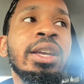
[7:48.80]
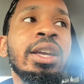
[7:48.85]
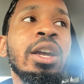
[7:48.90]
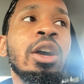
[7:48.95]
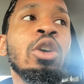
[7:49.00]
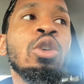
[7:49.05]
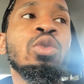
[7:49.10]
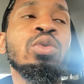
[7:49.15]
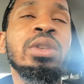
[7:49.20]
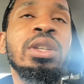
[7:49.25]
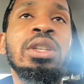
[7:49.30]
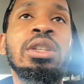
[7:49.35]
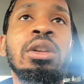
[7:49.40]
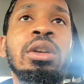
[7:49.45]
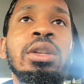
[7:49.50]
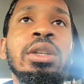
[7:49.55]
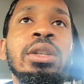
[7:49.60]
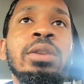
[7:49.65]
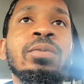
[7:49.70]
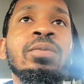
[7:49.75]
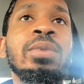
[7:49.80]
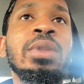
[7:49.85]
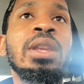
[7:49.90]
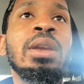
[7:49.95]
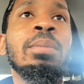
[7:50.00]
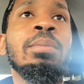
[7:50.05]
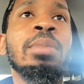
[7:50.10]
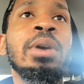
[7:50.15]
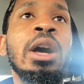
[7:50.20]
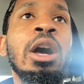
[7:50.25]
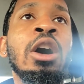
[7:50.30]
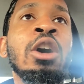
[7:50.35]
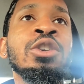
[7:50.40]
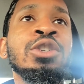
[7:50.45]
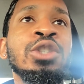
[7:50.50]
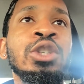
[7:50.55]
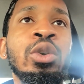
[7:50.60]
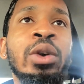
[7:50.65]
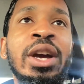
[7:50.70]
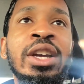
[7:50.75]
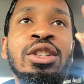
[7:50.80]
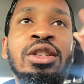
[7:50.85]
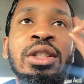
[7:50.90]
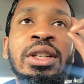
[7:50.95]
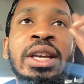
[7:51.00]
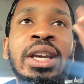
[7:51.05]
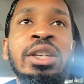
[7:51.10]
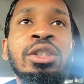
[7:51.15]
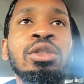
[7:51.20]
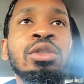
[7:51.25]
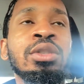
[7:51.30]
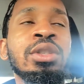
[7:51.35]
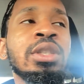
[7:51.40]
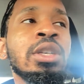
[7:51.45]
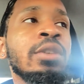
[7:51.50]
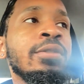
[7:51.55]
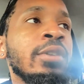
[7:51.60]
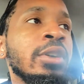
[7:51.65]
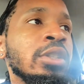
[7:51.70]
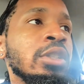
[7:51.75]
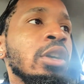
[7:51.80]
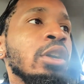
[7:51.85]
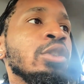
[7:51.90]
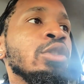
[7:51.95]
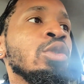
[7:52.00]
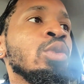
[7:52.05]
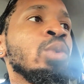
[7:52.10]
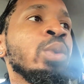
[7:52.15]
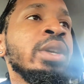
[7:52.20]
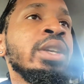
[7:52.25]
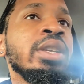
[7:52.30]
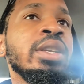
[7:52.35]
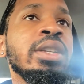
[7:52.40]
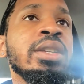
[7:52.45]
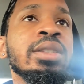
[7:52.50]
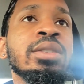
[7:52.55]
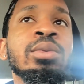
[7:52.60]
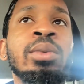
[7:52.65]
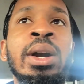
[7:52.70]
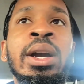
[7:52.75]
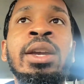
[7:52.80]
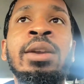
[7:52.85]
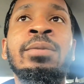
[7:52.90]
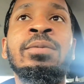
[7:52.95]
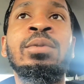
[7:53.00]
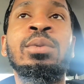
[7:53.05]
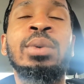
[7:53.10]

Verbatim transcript: hone in on it. But also educate yourself on other readings, right?